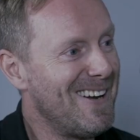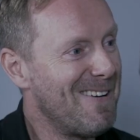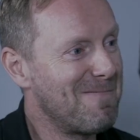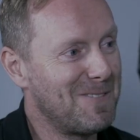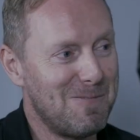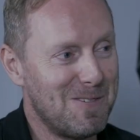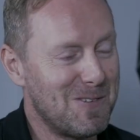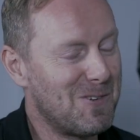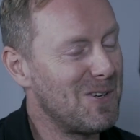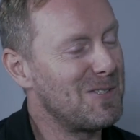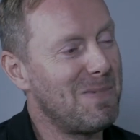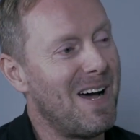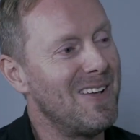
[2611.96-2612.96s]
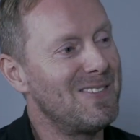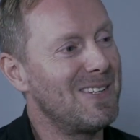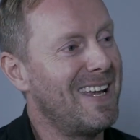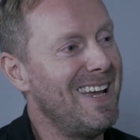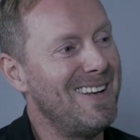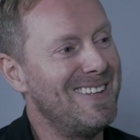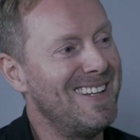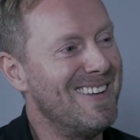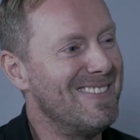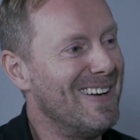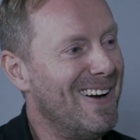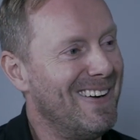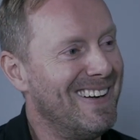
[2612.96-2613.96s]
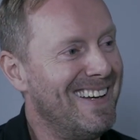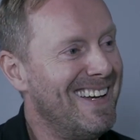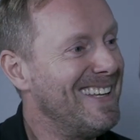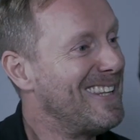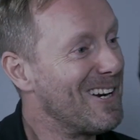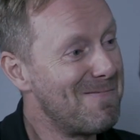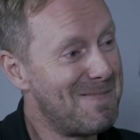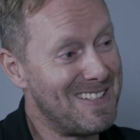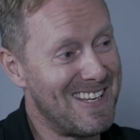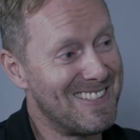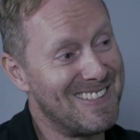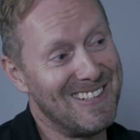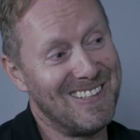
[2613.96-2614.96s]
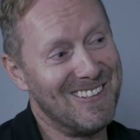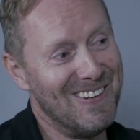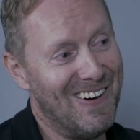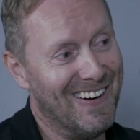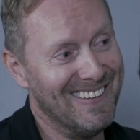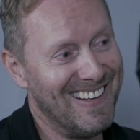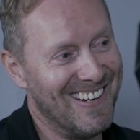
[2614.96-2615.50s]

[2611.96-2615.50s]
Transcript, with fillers: Hopefully, right. we cross paths again. You never know. Yeah, yeah. That'll I'm be sure. destiny or not.